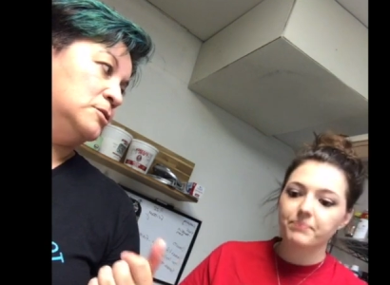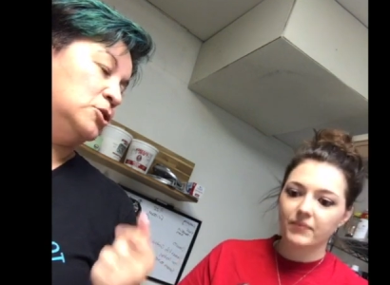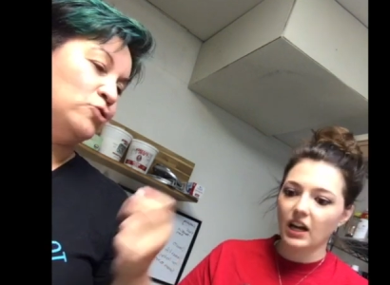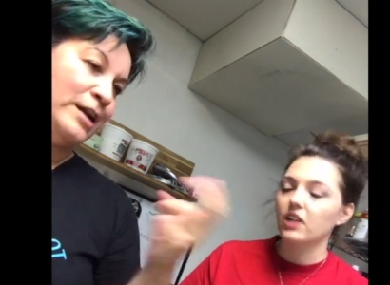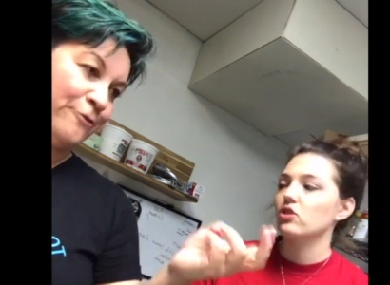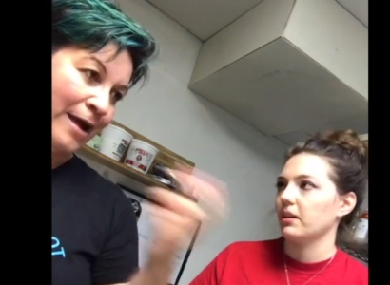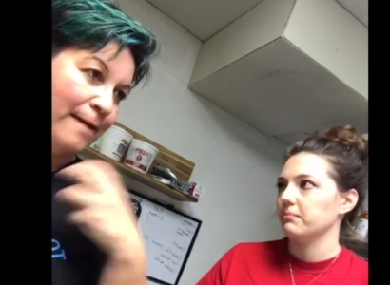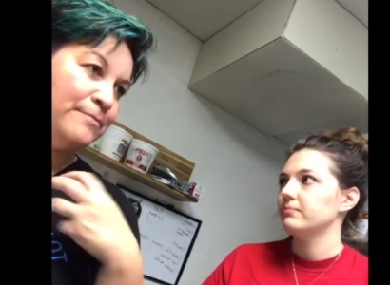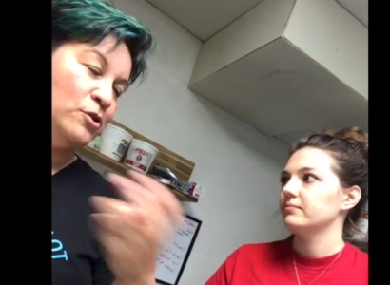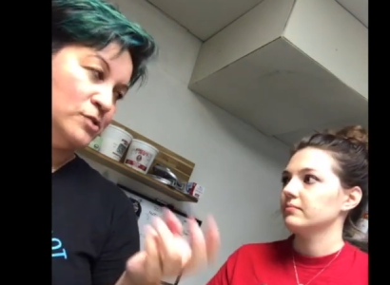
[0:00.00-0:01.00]
Speaker 1: try to
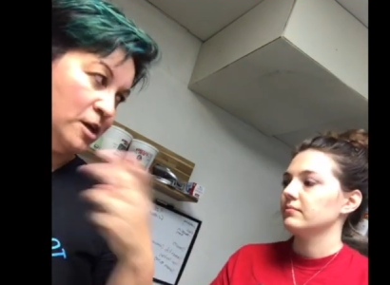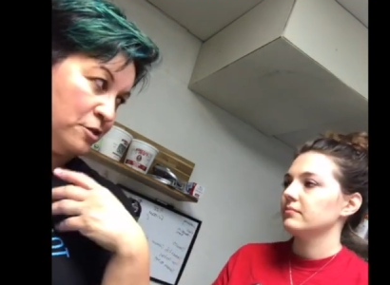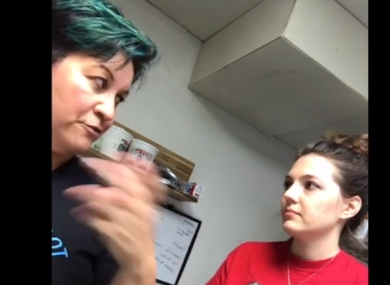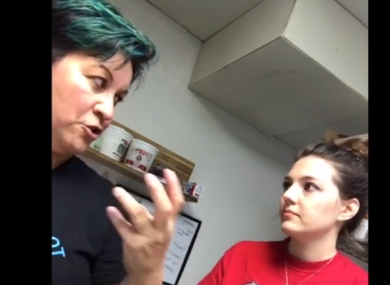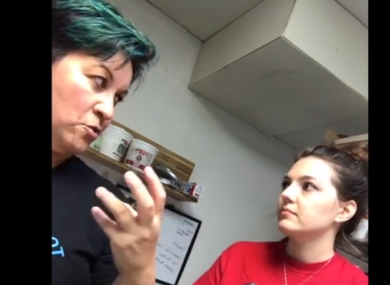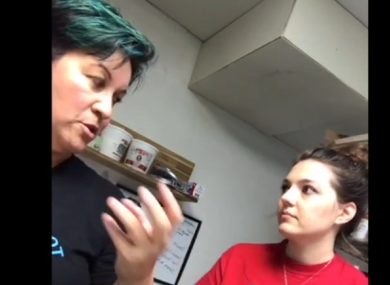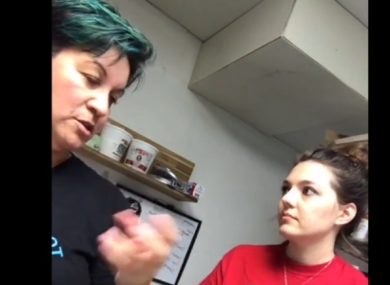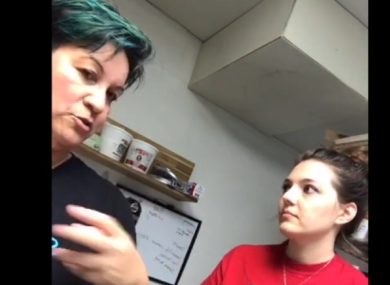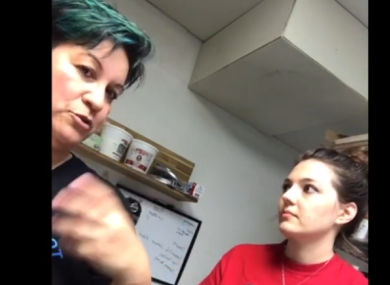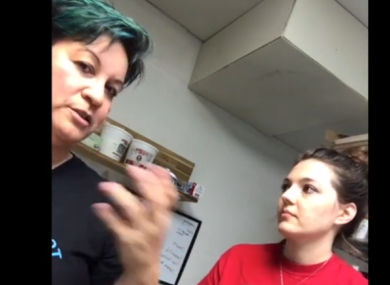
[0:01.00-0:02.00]
grab those other viewers
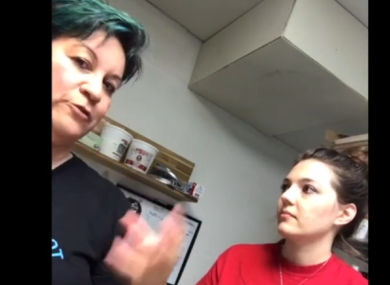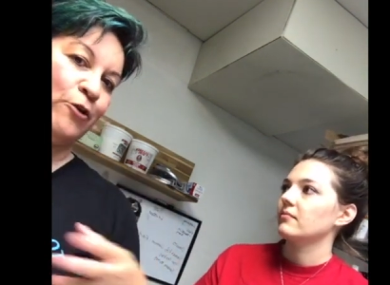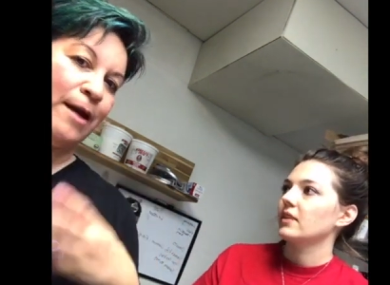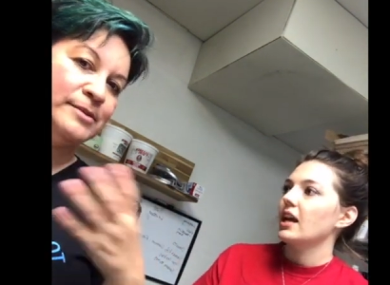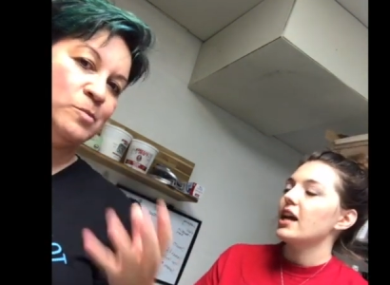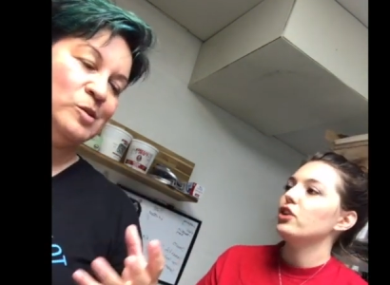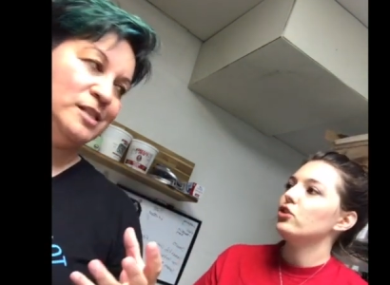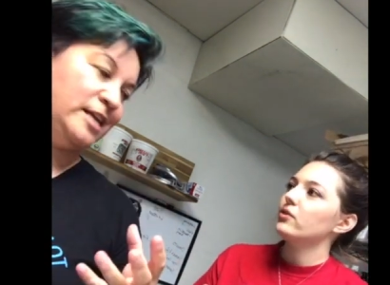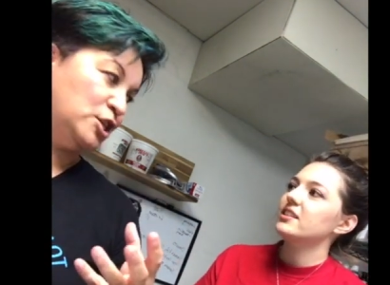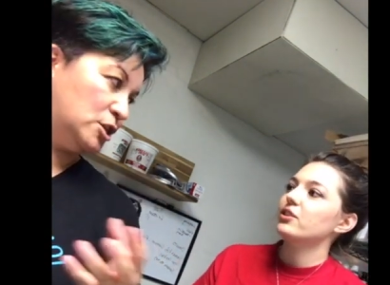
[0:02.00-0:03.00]
or grab someone's attention. You
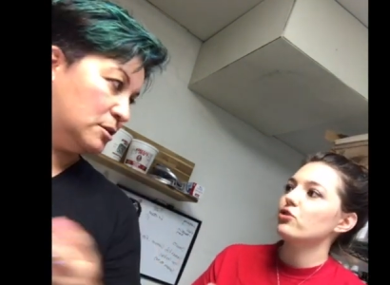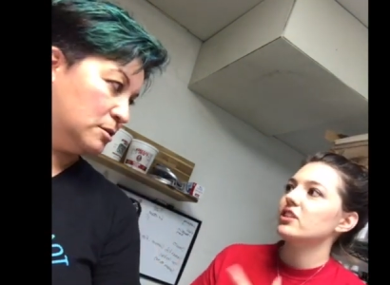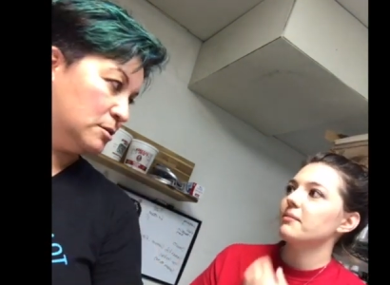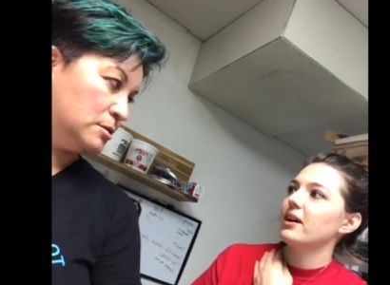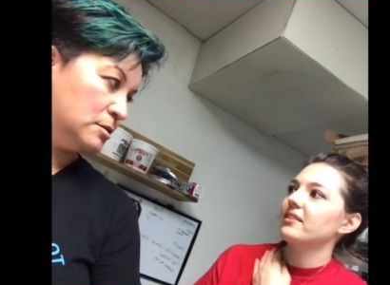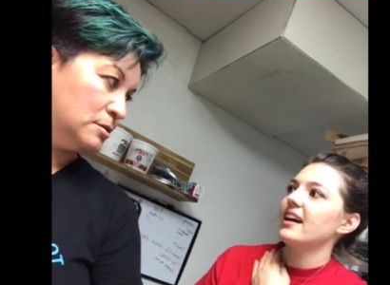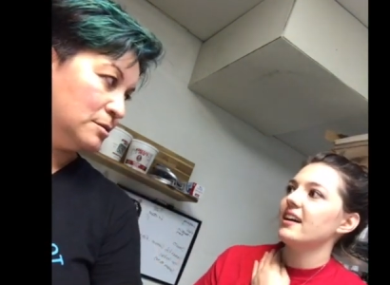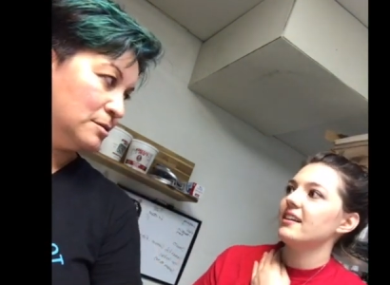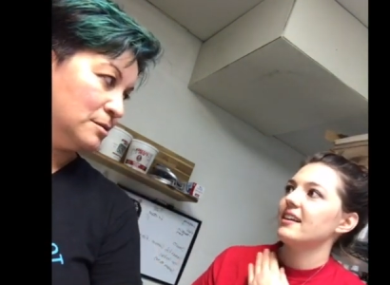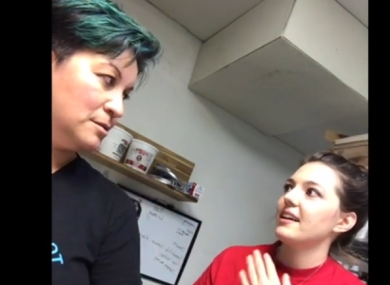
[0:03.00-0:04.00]
know what's interesting about
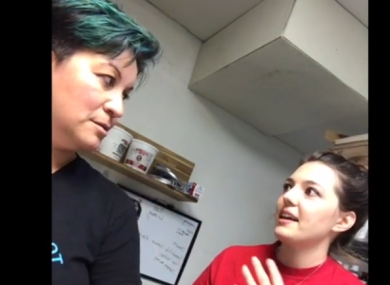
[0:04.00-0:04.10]
that?